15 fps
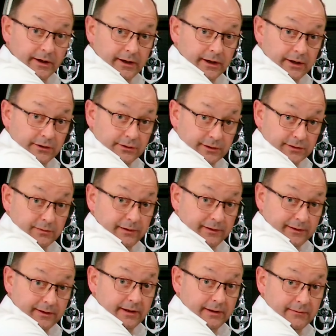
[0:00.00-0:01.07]
just with
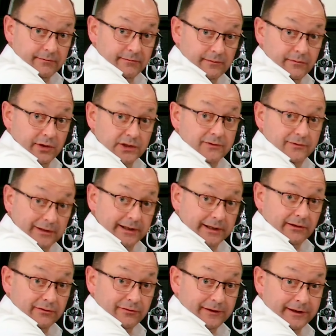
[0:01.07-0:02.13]
the push of a little
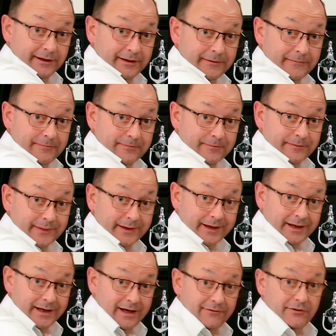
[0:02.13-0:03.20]
finger.
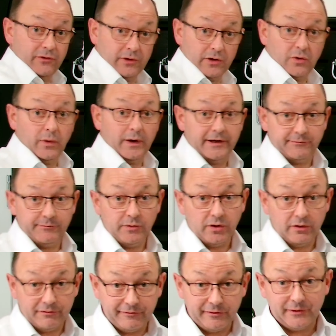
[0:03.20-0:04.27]
If it requires more
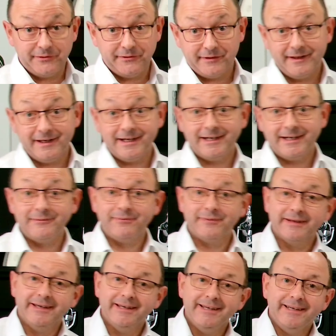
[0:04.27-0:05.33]
force than that,
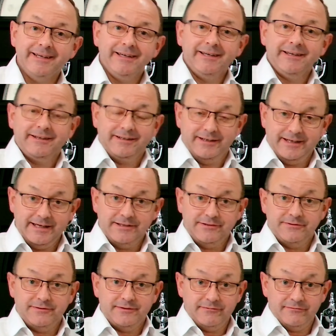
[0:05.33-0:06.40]
it is
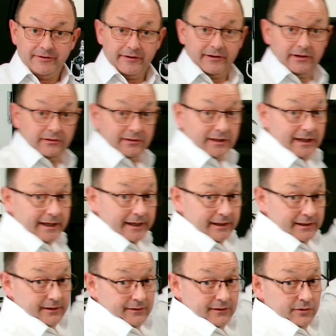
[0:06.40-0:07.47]
very unlikely
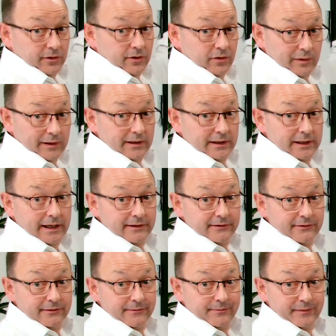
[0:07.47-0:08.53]
the door will latch,
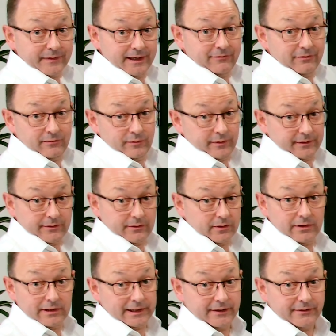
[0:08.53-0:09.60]
even with the door
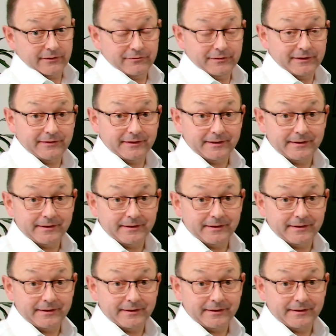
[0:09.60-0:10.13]
closer fitted.